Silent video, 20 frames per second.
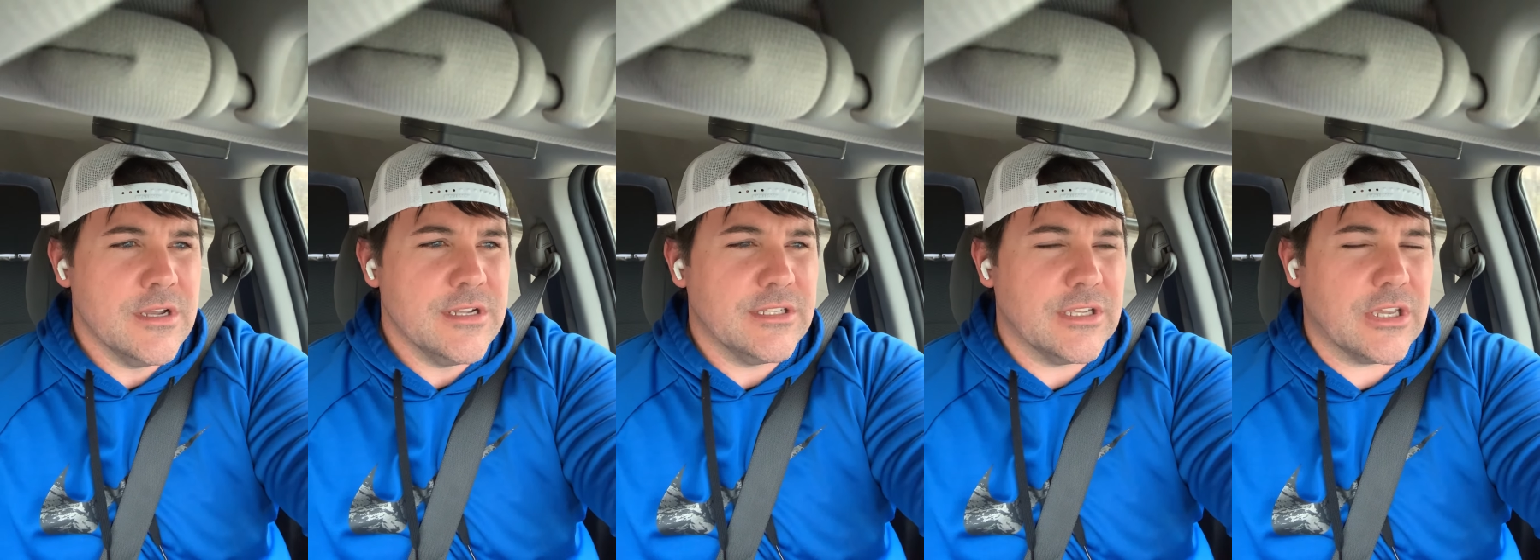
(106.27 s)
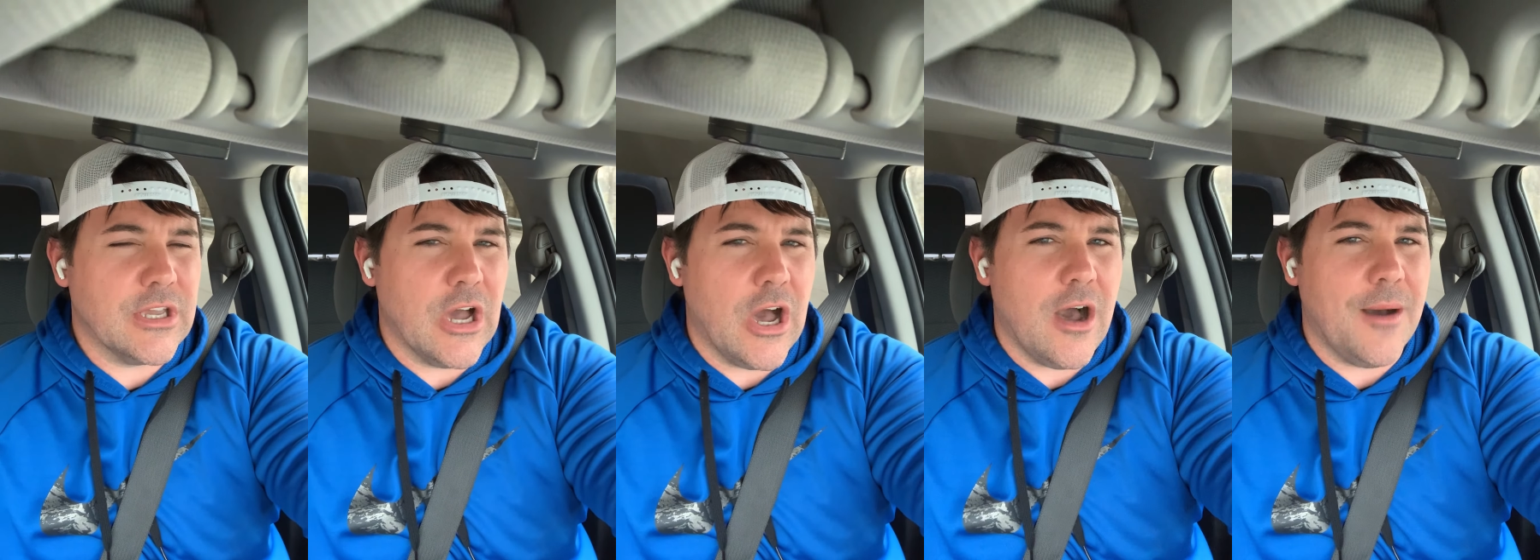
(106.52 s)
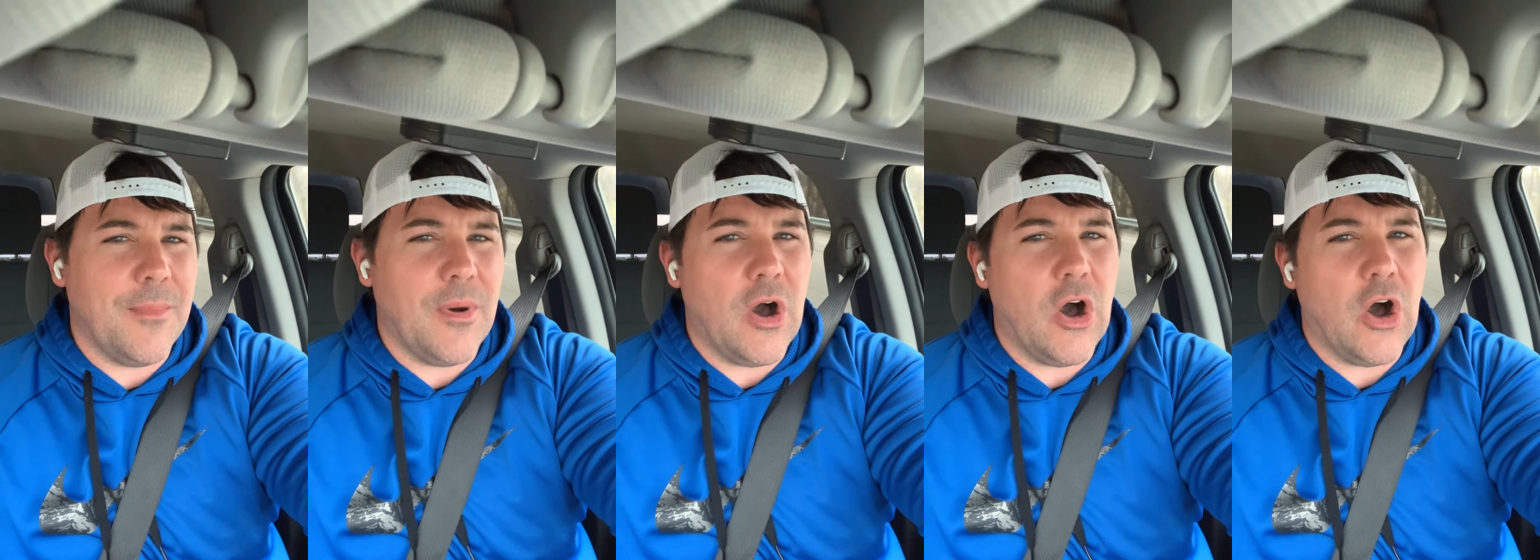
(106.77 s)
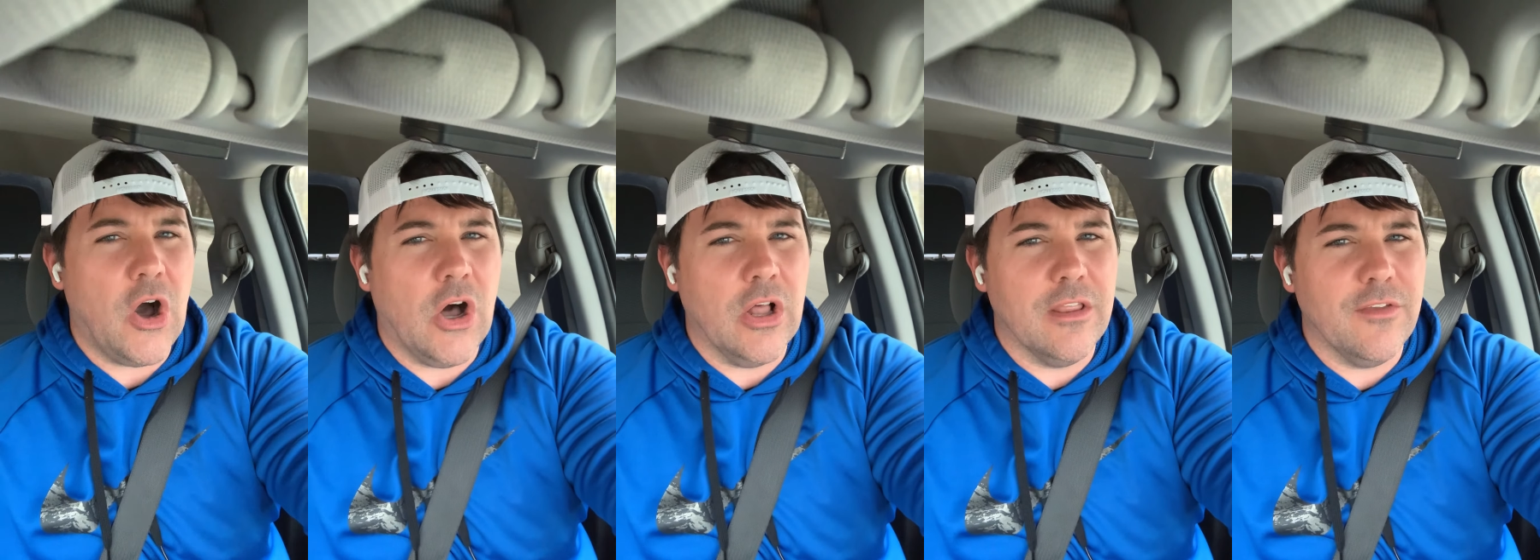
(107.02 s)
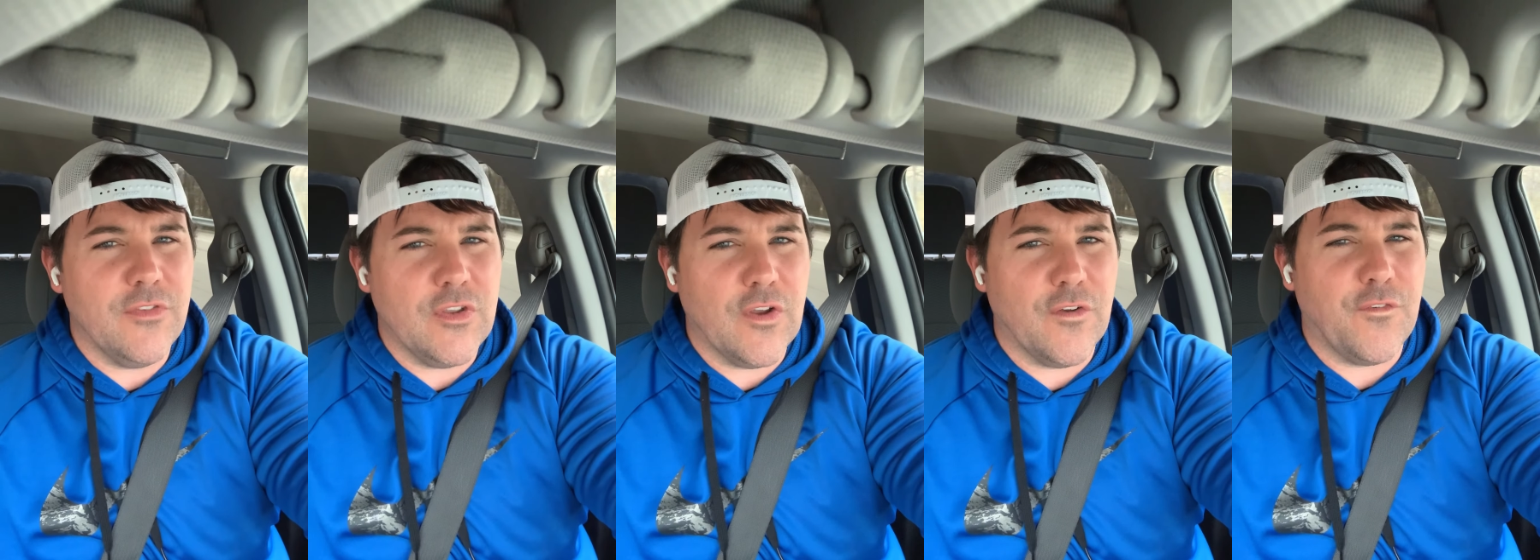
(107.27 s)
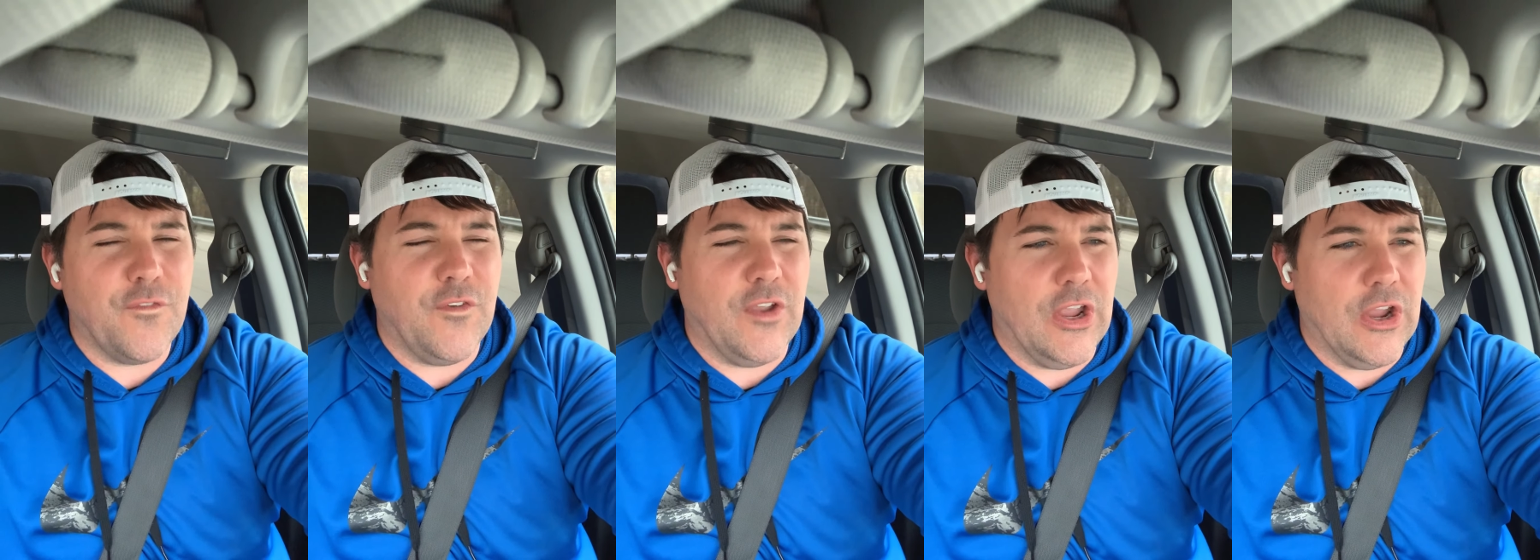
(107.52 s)
to calm all of your
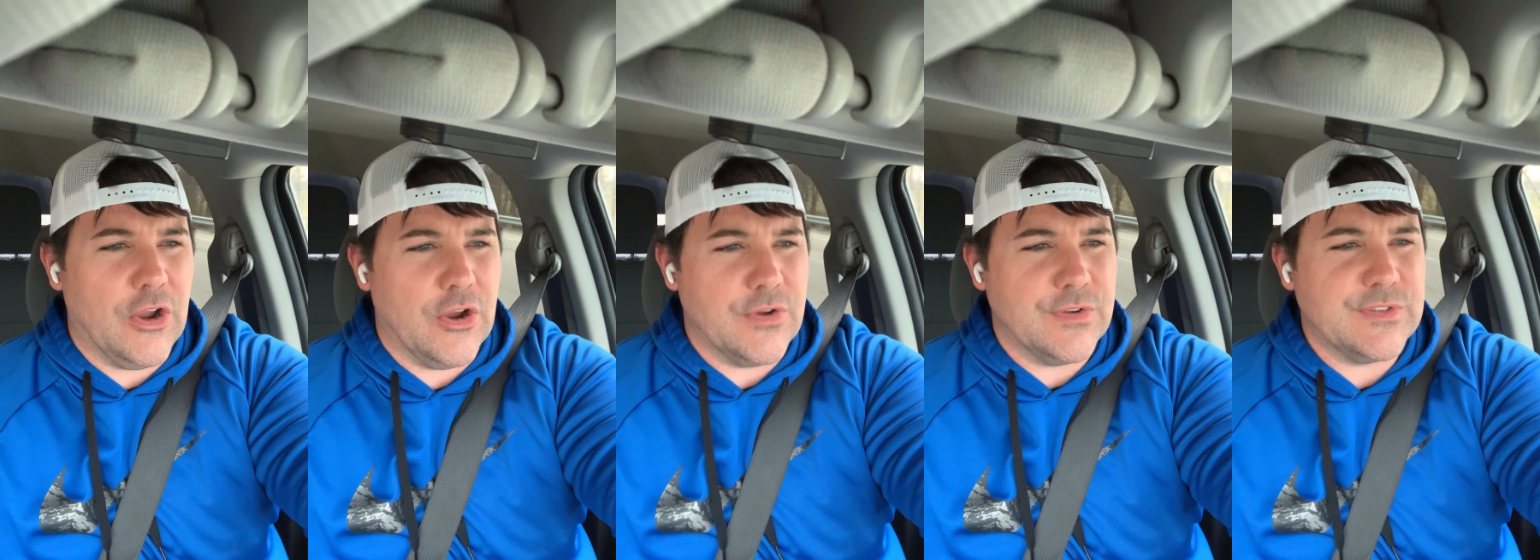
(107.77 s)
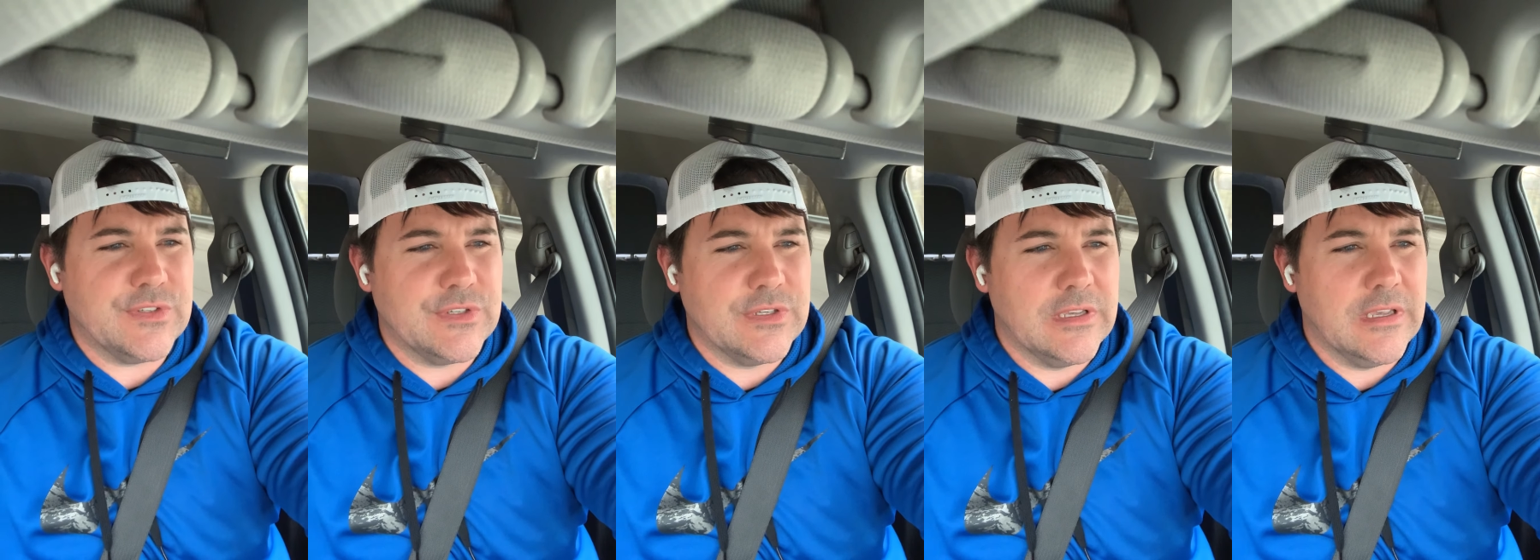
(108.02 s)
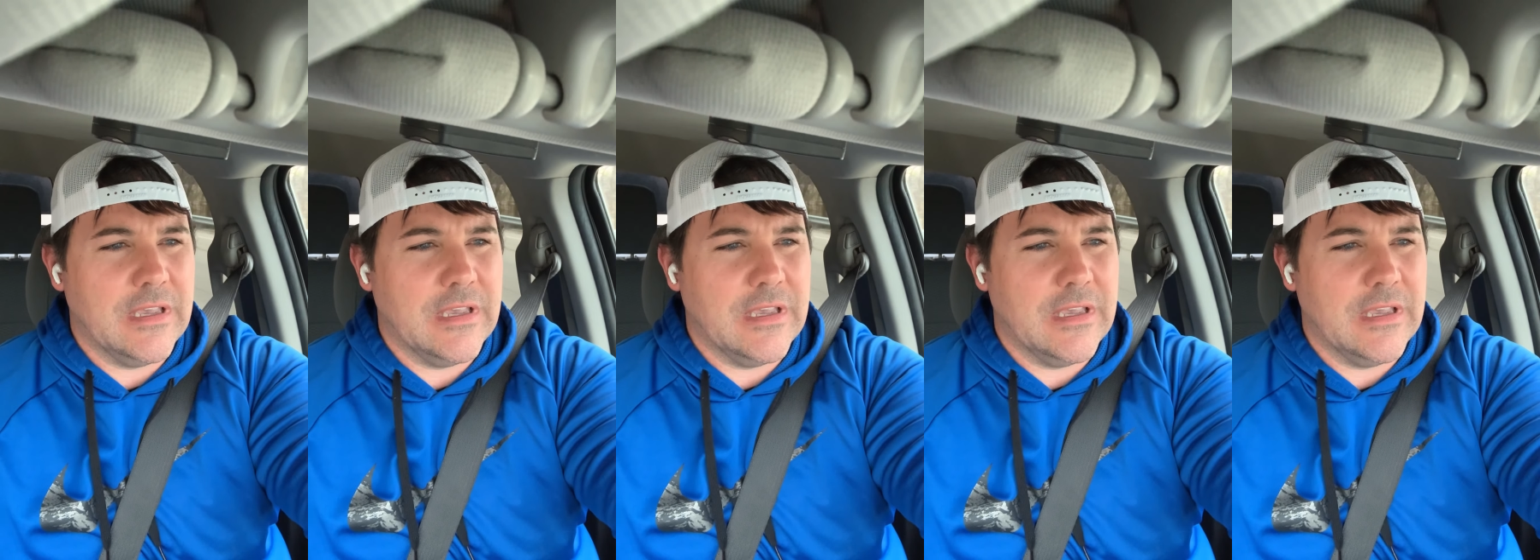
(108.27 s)
fears